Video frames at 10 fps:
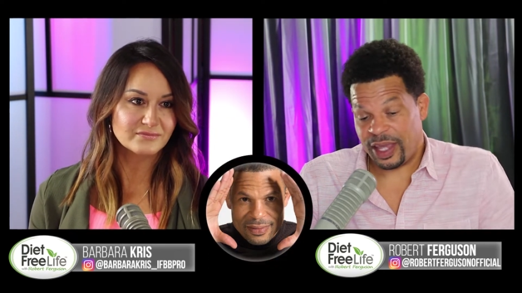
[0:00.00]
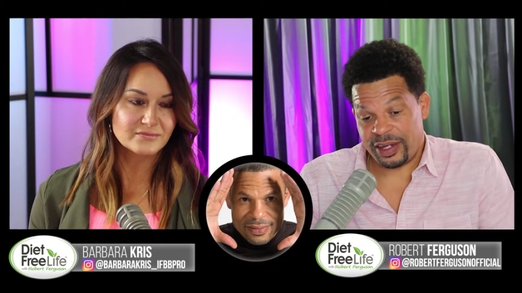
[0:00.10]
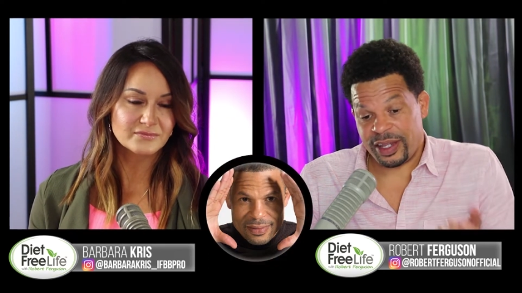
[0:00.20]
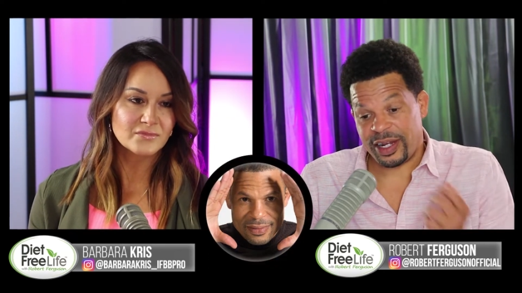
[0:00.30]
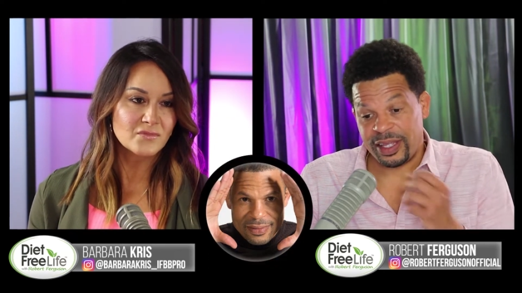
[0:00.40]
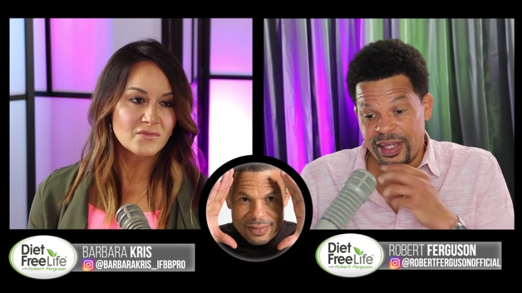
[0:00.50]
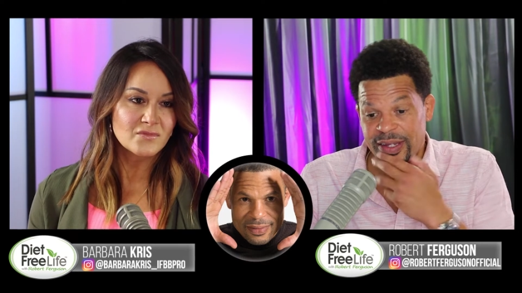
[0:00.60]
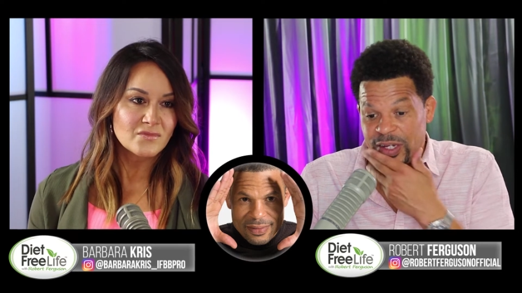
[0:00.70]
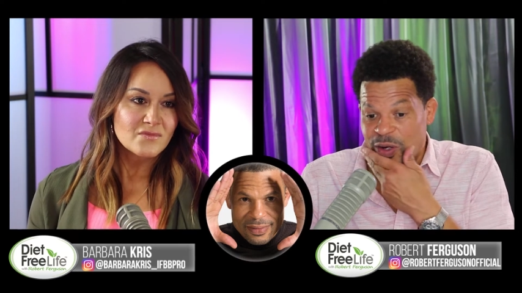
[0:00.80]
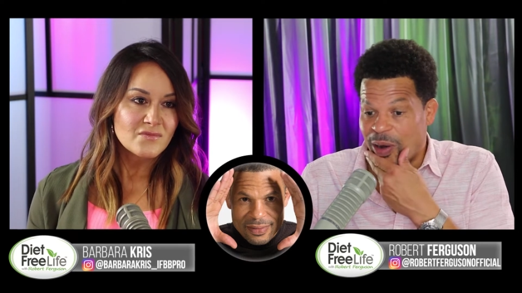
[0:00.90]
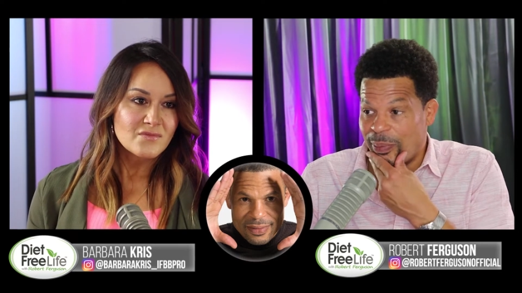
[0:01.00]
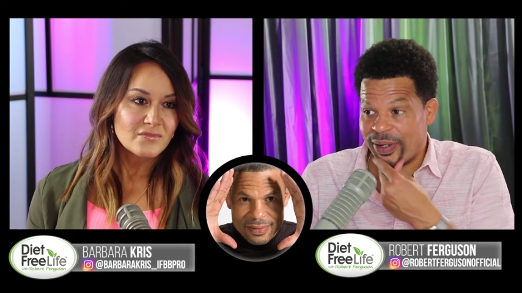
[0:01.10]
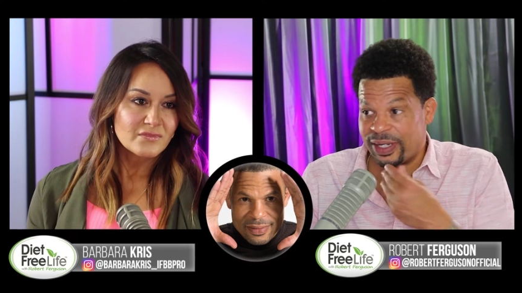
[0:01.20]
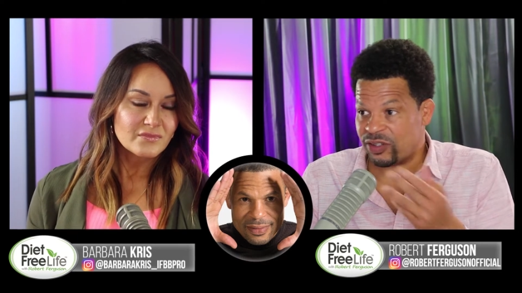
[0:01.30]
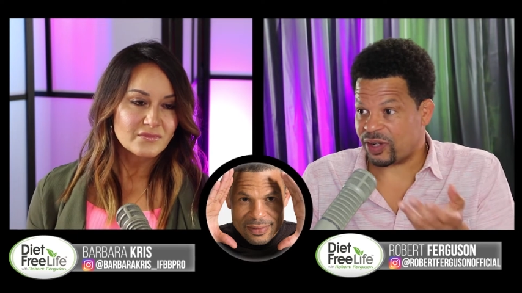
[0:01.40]
Speaker 1: and and again, you know, our
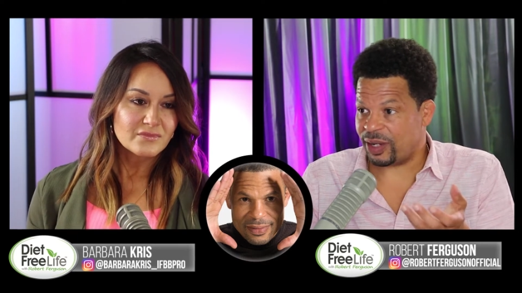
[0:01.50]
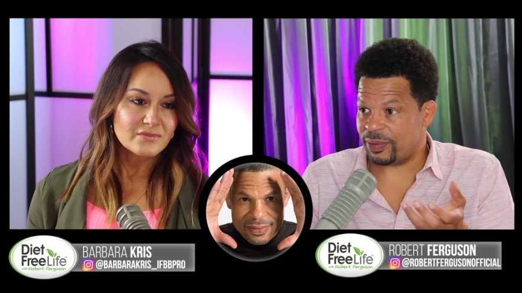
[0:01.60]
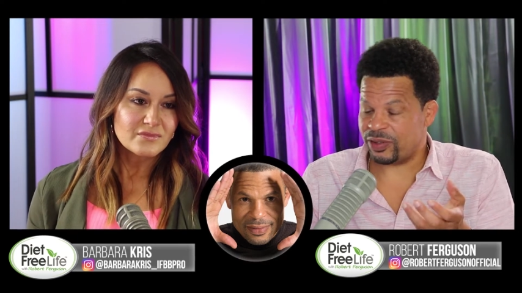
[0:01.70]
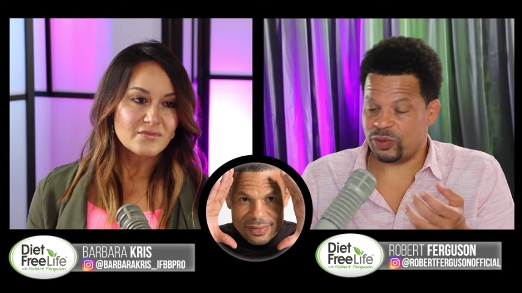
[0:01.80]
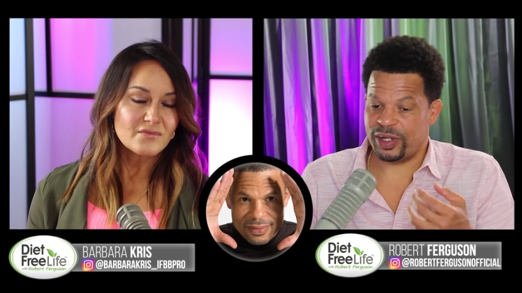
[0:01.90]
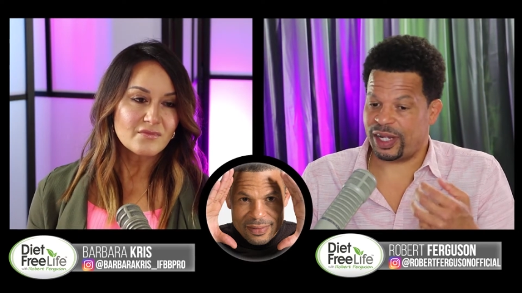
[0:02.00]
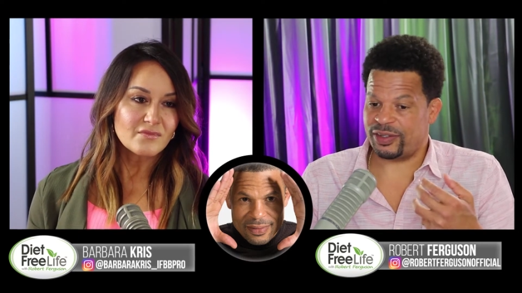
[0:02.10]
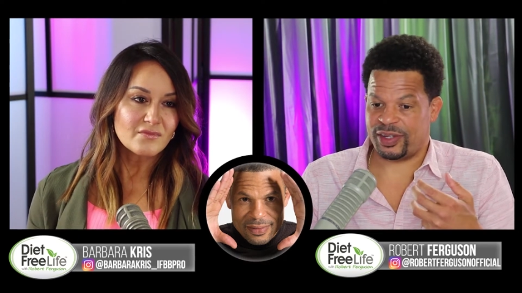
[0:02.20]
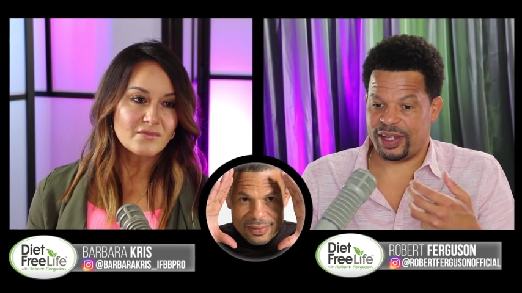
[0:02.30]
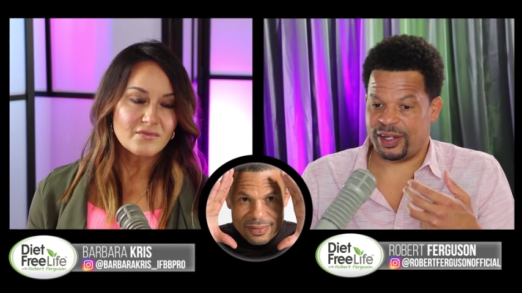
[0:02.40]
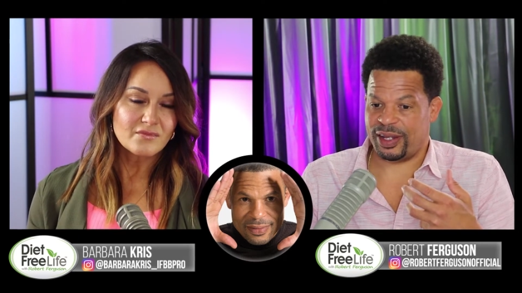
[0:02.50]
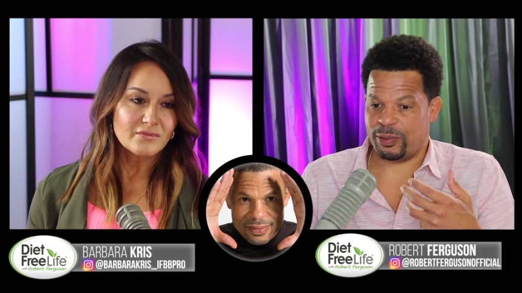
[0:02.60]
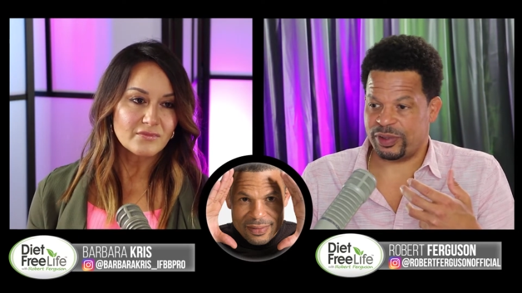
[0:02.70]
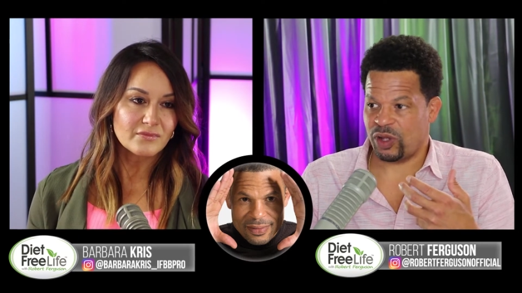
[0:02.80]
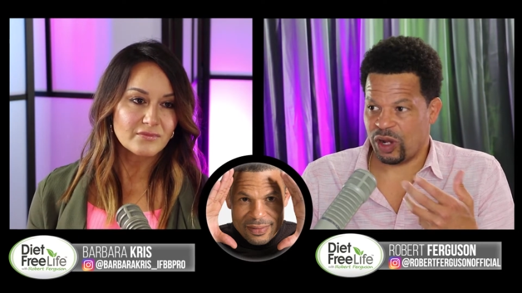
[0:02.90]
big disclaimer is we're not saying that
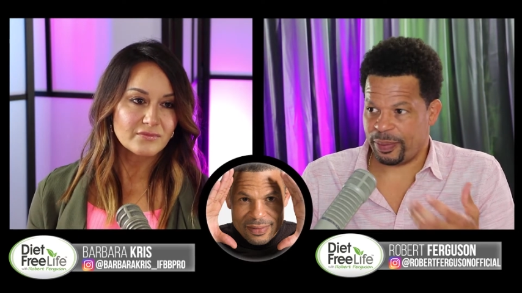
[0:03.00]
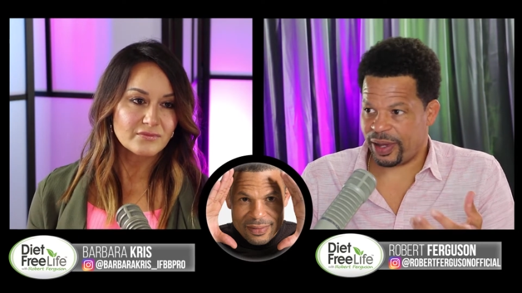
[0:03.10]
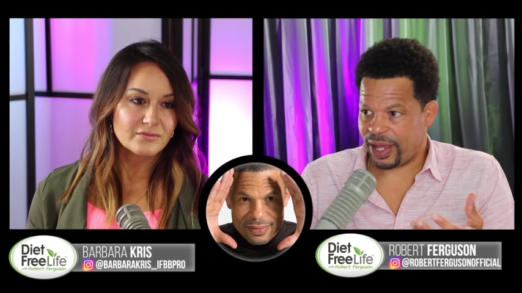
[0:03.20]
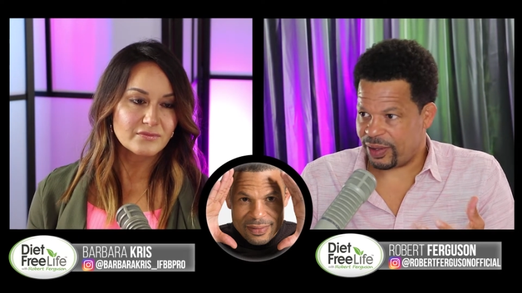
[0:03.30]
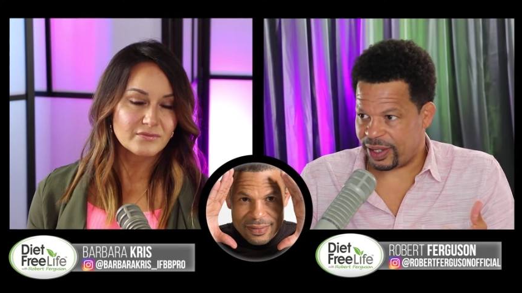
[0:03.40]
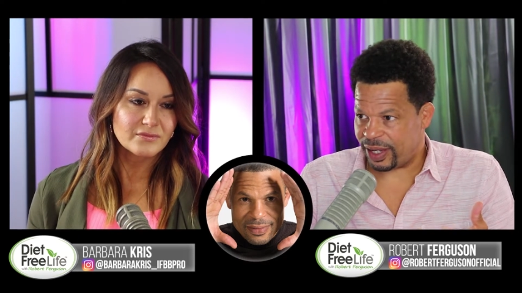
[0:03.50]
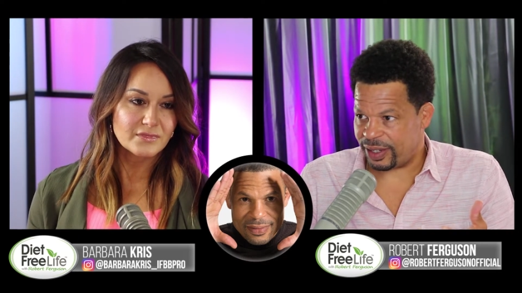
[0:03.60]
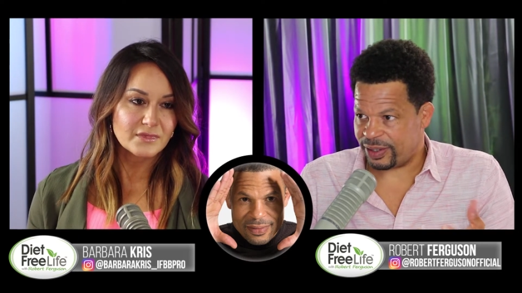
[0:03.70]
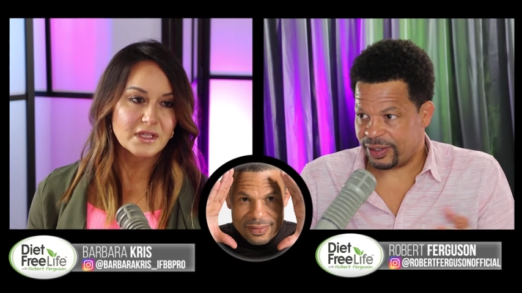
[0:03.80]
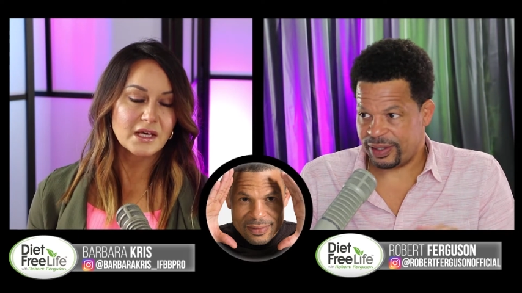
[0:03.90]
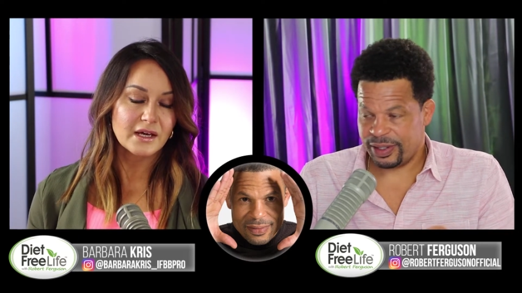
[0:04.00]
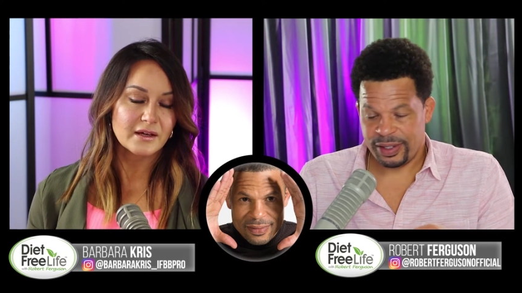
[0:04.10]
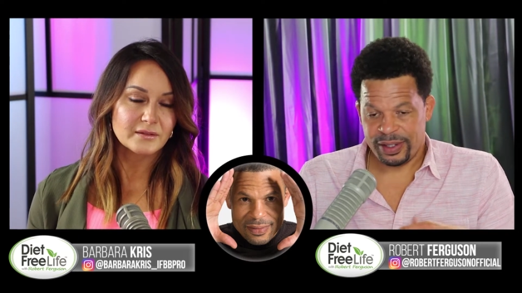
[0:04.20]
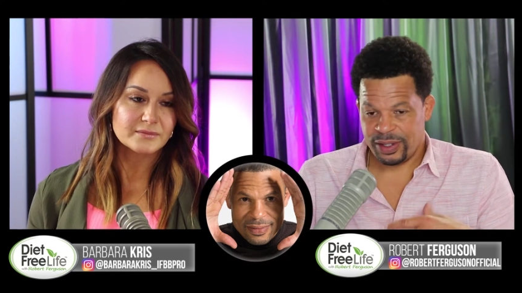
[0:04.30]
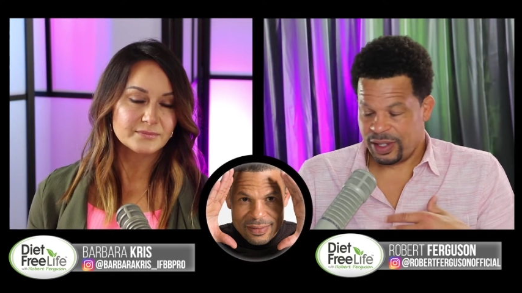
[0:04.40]
was all about how they ate. Yeah.
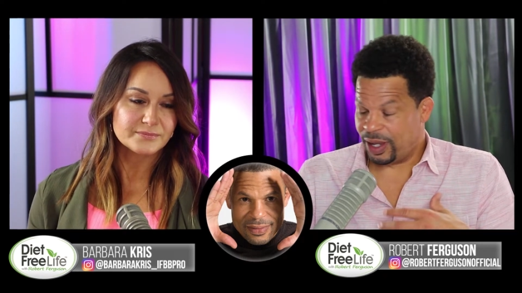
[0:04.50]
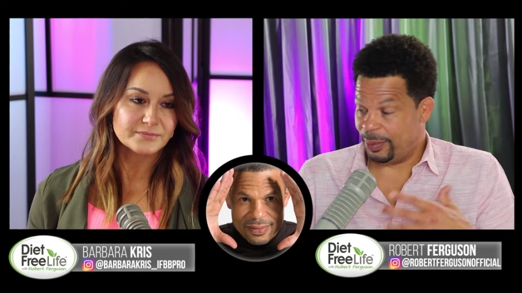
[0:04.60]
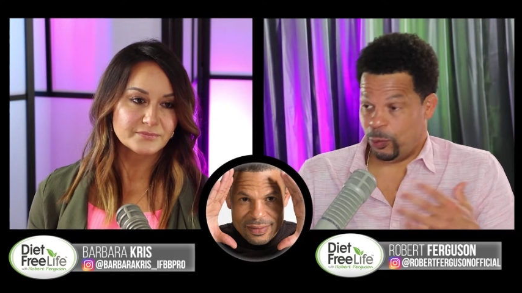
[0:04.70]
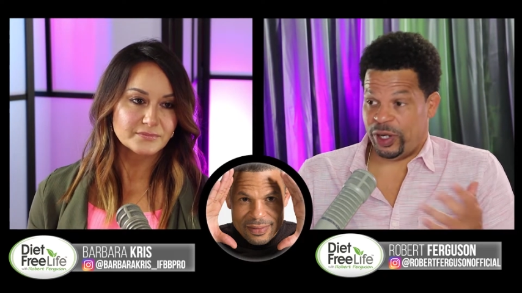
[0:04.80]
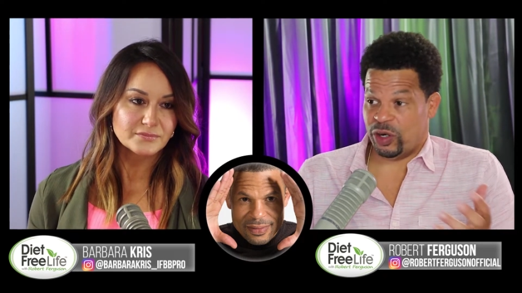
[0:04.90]
I mean,